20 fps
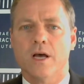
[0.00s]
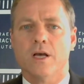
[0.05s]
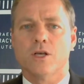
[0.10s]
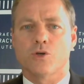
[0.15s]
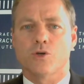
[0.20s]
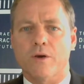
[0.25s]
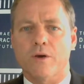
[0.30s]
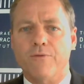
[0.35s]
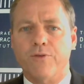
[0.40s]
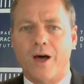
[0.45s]

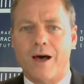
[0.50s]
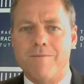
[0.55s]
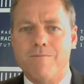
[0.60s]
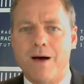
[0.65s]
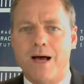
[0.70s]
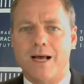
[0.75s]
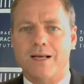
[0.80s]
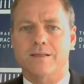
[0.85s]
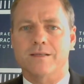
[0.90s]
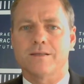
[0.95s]
So if
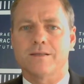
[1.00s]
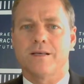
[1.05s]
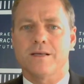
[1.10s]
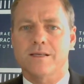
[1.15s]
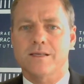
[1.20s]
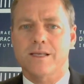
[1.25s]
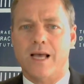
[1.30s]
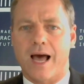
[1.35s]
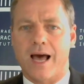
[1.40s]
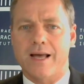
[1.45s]
Hamas
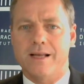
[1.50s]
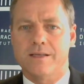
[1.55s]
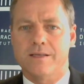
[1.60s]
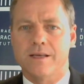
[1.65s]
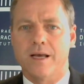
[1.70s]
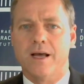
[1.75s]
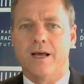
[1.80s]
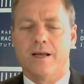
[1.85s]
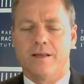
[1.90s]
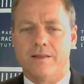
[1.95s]
decides
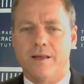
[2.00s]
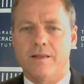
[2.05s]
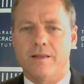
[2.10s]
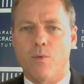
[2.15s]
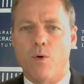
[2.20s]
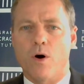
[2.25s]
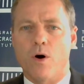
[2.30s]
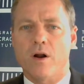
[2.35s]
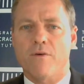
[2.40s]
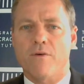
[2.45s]
that they
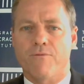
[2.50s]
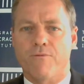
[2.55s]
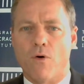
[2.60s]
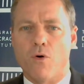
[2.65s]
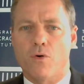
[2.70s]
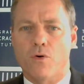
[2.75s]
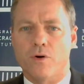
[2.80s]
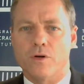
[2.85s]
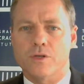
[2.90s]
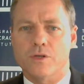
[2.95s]
want to
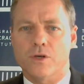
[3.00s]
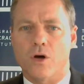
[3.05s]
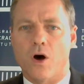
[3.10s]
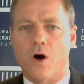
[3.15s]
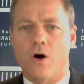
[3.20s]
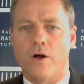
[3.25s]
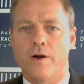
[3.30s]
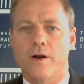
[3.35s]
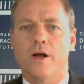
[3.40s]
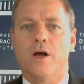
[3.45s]
focus
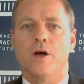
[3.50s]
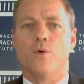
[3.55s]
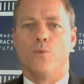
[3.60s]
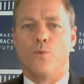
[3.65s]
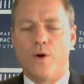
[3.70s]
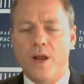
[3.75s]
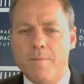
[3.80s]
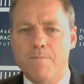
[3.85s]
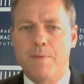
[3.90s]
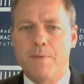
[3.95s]
on
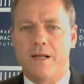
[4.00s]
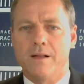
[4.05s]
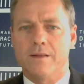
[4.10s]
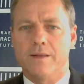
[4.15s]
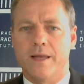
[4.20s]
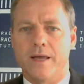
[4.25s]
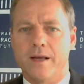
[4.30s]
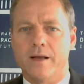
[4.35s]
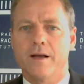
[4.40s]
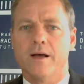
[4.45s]

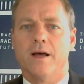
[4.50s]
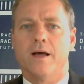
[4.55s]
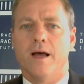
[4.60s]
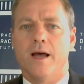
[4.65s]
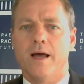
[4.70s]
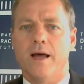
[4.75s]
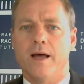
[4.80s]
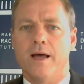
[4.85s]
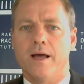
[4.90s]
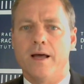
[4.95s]
rebuilding
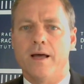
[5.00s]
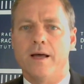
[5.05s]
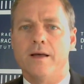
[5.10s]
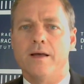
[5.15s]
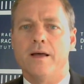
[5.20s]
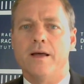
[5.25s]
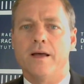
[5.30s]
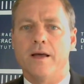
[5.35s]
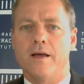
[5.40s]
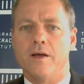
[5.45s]

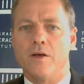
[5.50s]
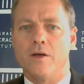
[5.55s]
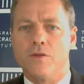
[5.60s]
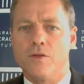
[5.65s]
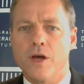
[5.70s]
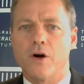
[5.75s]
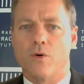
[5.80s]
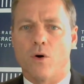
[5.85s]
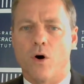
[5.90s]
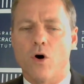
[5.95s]

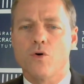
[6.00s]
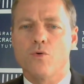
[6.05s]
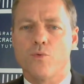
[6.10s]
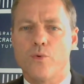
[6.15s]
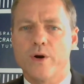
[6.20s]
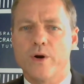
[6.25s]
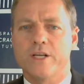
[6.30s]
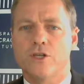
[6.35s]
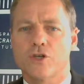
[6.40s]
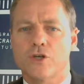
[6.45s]
their own
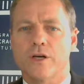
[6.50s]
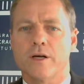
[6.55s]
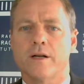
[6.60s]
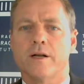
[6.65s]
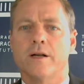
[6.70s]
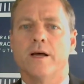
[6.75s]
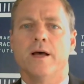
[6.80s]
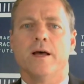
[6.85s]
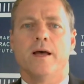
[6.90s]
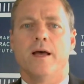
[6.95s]
region,
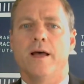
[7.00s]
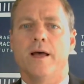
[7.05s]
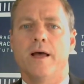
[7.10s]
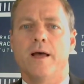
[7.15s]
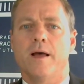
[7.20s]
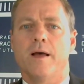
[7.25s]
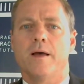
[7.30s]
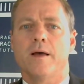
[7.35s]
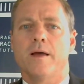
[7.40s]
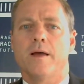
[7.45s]

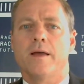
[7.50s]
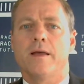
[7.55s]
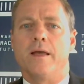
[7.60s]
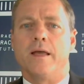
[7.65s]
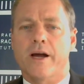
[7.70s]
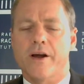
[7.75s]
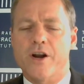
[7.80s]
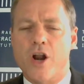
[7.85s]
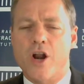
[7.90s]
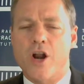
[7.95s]

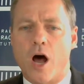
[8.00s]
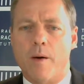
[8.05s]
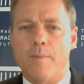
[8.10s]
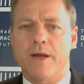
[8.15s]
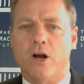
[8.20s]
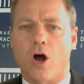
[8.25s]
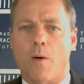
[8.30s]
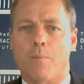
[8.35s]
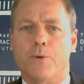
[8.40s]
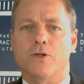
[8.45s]

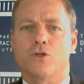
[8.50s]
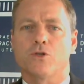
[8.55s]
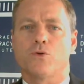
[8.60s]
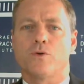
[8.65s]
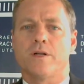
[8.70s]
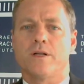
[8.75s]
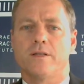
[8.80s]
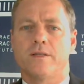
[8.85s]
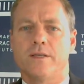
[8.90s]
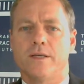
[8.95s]
economic
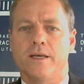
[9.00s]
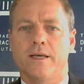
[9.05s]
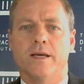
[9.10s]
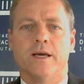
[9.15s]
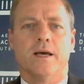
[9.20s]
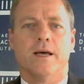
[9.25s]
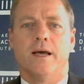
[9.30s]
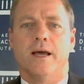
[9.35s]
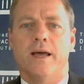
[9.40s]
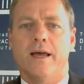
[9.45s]
opportunity,
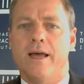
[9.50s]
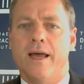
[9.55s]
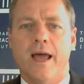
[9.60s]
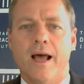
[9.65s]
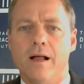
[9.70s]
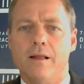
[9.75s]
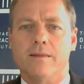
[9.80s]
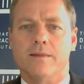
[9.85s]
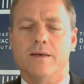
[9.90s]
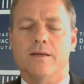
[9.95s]

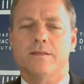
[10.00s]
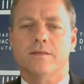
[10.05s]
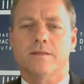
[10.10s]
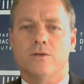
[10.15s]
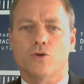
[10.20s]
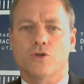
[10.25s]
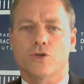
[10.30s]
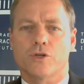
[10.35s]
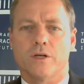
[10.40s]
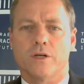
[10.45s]
health
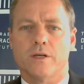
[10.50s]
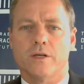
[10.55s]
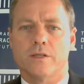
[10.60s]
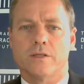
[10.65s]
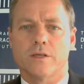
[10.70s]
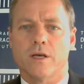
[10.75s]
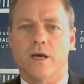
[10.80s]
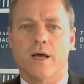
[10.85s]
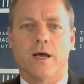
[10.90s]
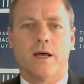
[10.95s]

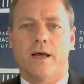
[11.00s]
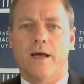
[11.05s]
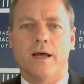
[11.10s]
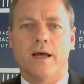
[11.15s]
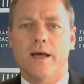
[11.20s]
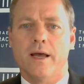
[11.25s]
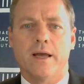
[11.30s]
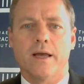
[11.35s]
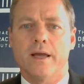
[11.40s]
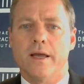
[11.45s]
institutions,
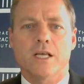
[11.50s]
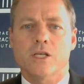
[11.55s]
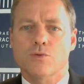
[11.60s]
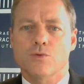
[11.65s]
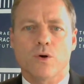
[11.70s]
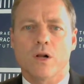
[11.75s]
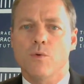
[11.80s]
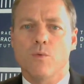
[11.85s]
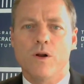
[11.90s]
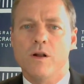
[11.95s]

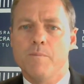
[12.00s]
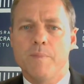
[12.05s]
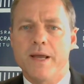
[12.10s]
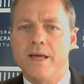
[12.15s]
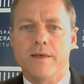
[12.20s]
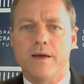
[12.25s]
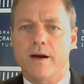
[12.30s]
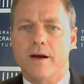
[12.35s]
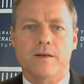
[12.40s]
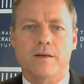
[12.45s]
Israel will be
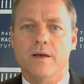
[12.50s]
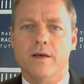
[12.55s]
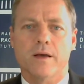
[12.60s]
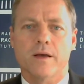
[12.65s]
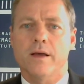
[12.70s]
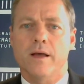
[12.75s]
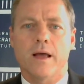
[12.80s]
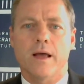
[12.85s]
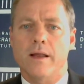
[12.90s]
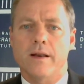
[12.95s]
there
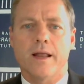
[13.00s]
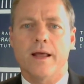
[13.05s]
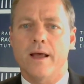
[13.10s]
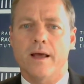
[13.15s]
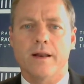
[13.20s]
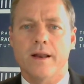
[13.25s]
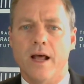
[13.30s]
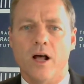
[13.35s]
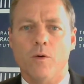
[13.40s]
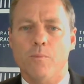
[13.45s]

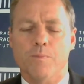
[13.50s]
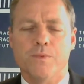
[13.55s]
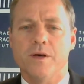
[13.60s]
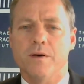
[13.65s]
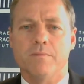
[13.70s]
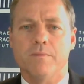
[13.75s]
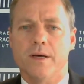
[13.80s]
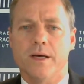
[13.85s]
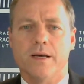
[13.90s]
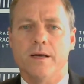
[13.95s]
and help
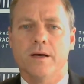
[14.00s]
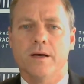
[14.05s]
them